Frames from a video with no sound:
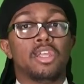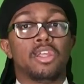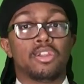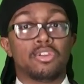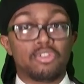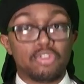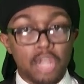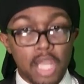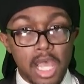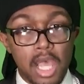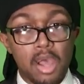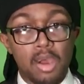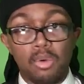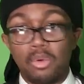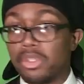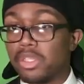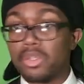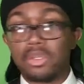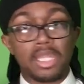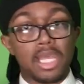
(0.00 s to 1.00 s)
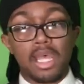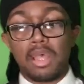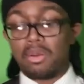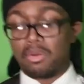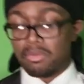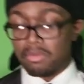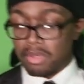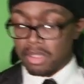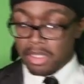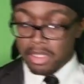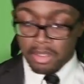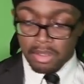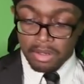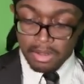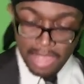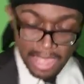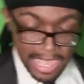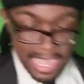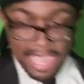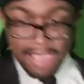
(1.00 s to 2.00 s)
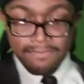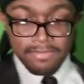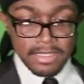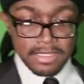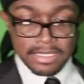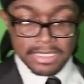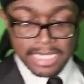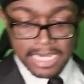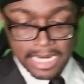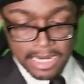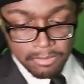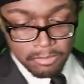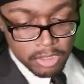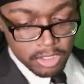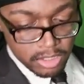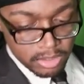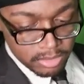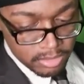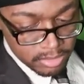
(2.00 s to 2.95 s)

No, you don't. I have this camera.